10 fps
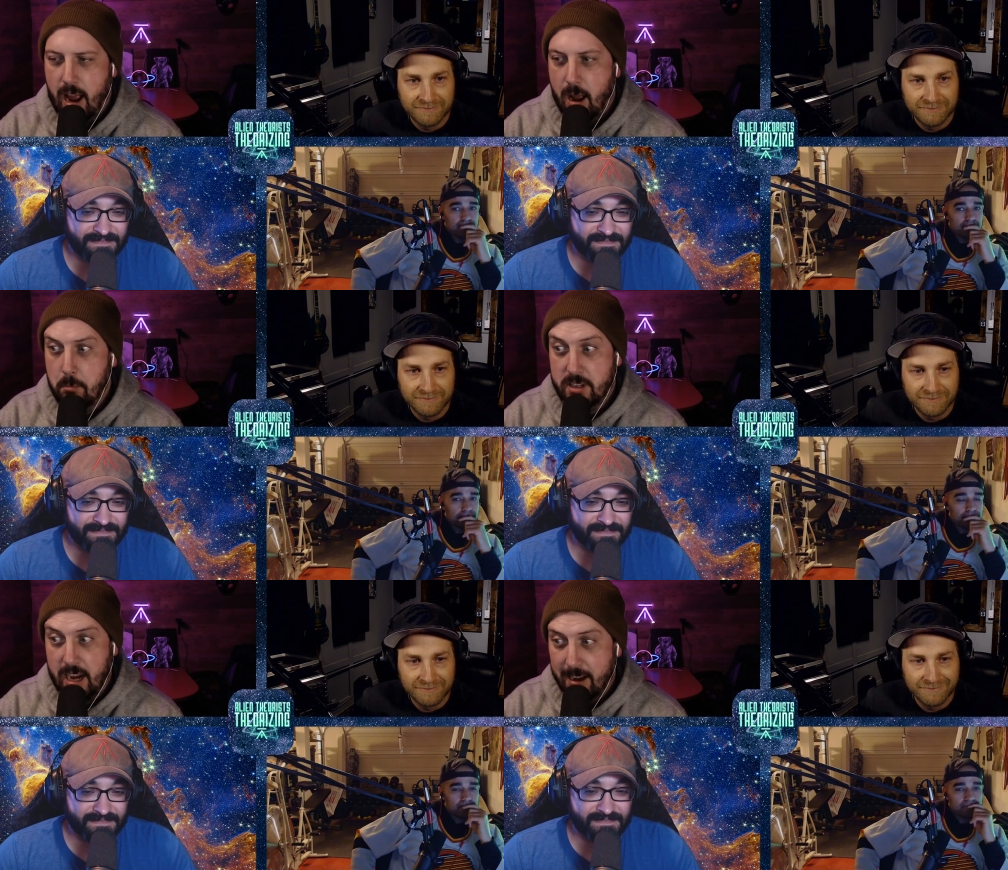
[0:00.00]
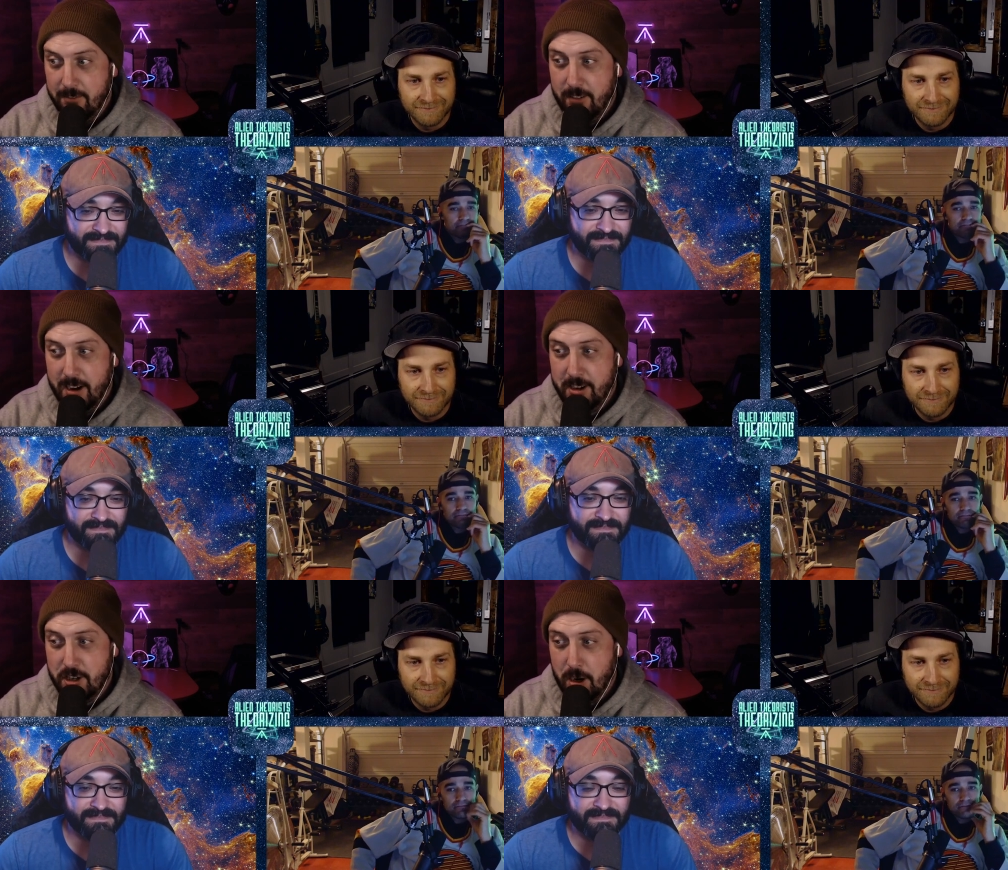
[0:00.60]
Speaker 1: um, tight
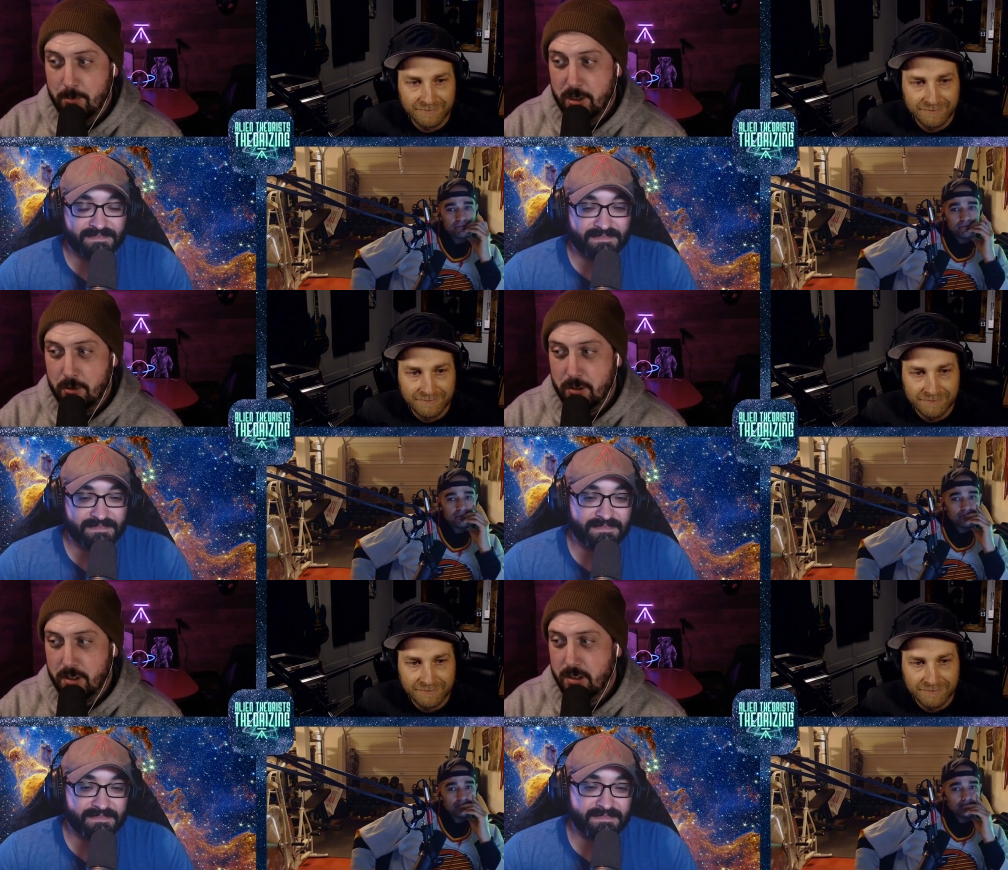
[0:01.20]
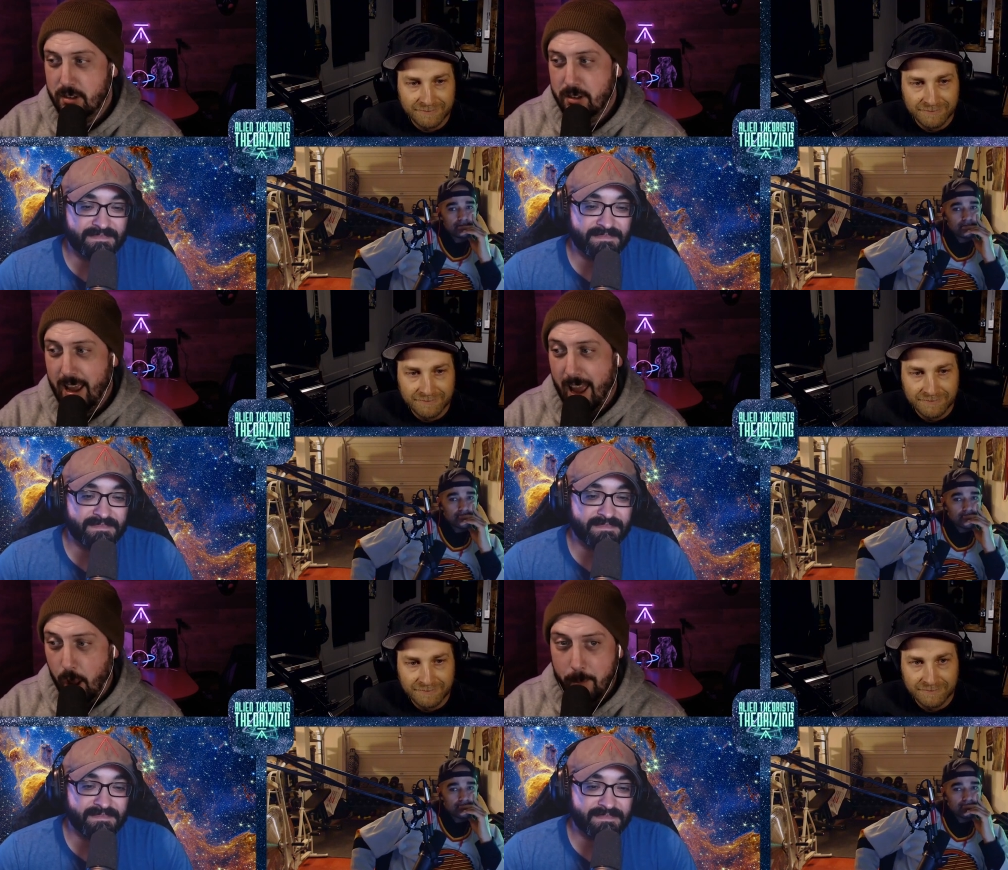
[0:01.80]
fitting jumpsuits
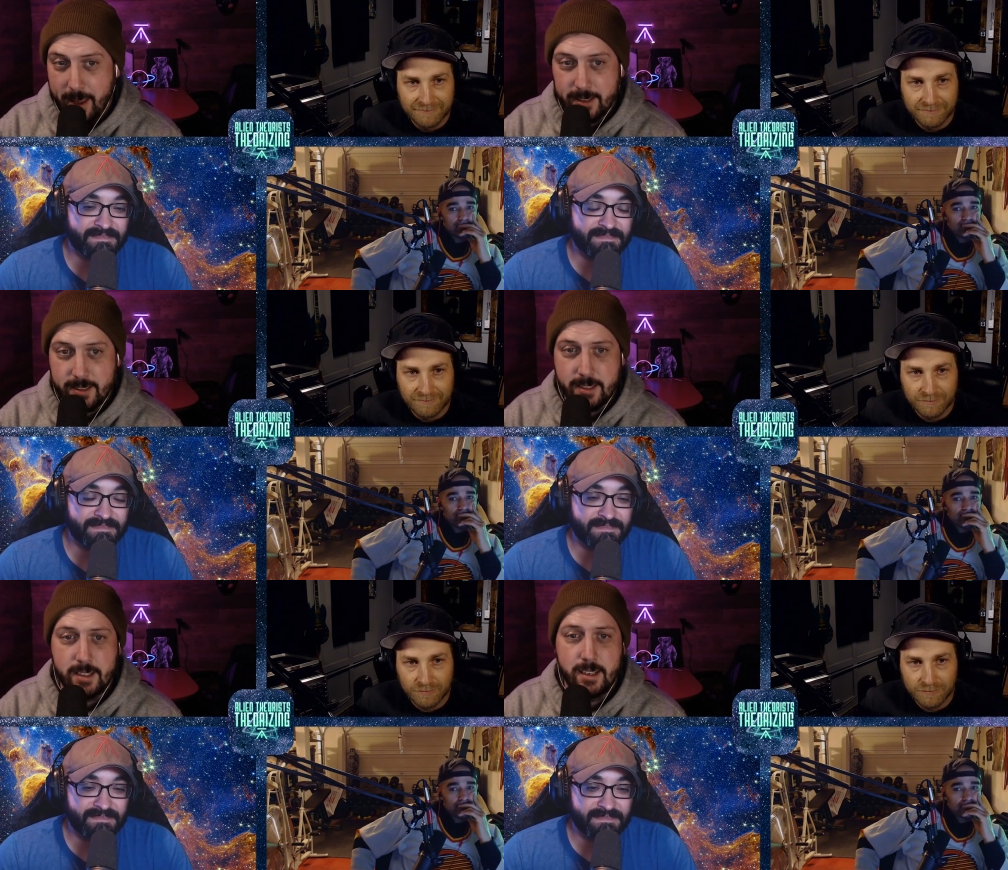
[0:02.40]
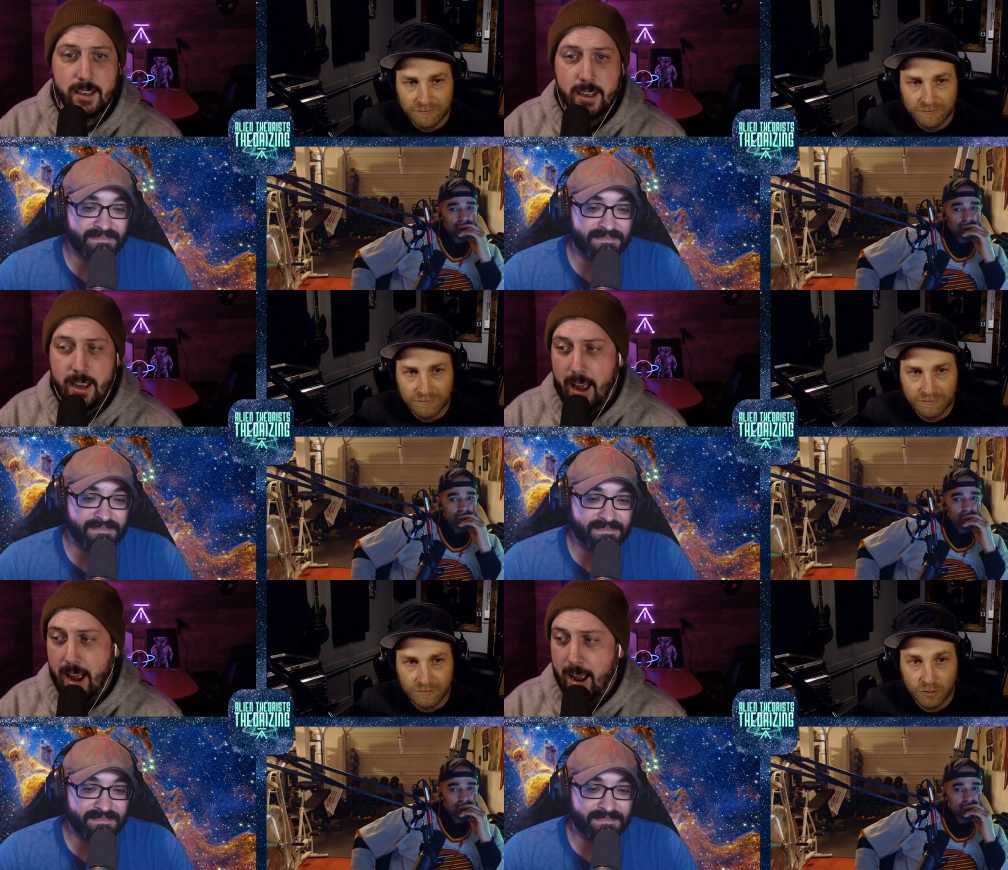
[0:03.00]
helmet.
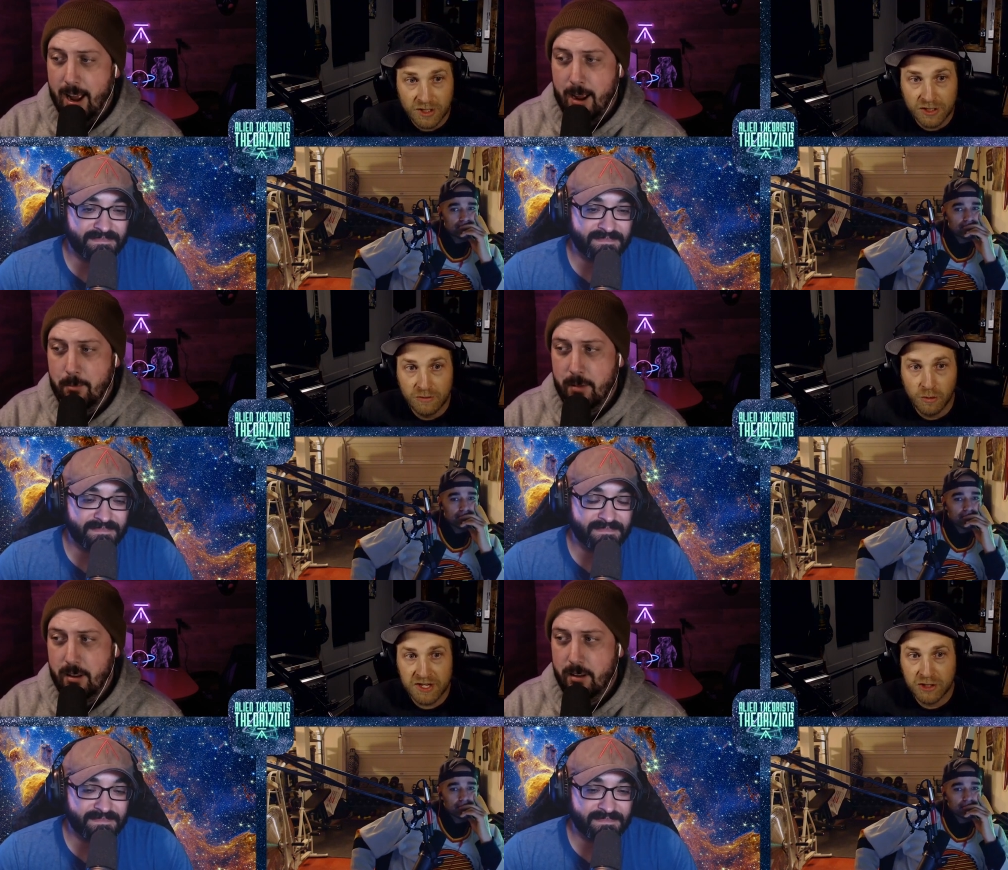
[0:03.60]
With a um, with